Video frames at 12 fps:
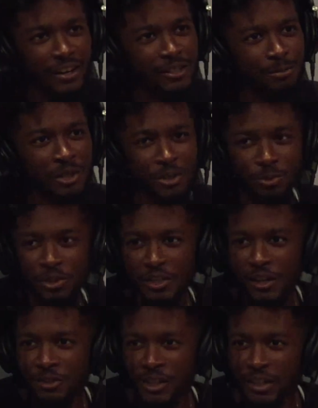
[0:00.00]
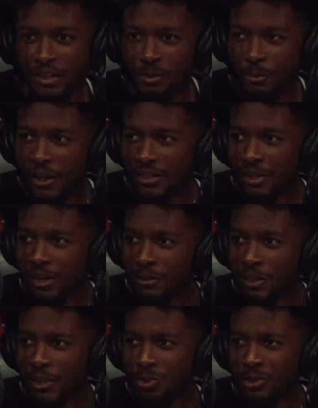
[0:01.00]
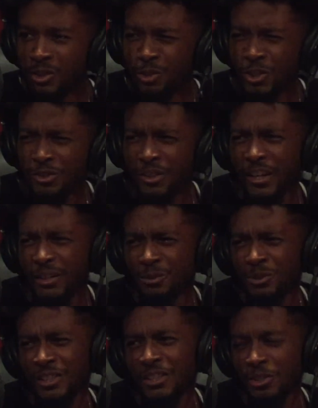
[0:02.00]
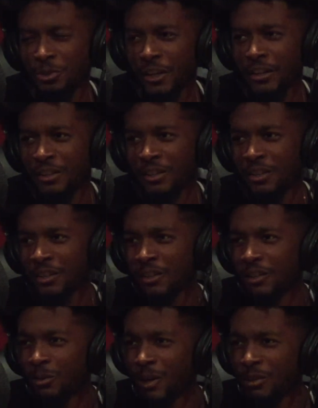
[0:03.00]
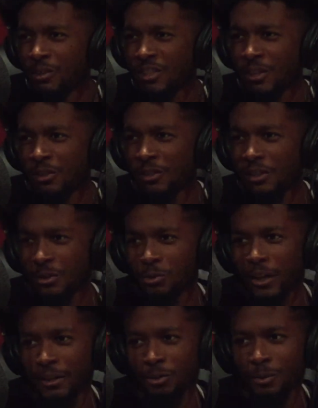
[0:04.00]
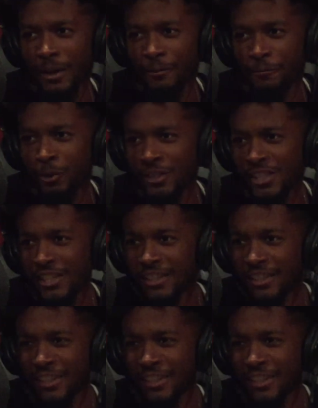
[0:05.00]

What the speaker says: I was messing with her. I was like, I told her I was like 23. She was like, wait. She was like, Why you look so young? You like you out 14.